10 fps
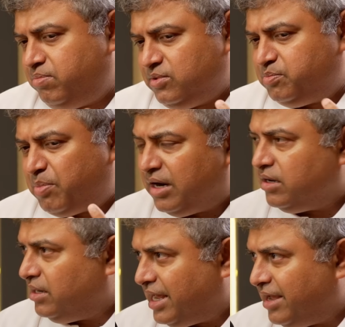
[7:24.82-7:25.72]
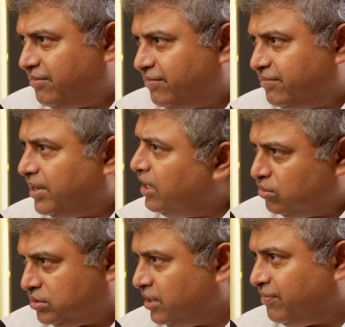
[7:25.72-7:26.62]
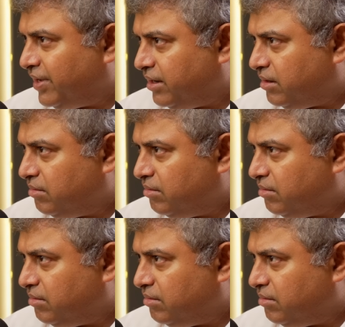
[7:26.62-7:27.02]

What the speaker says: Spartan life and you're still fire.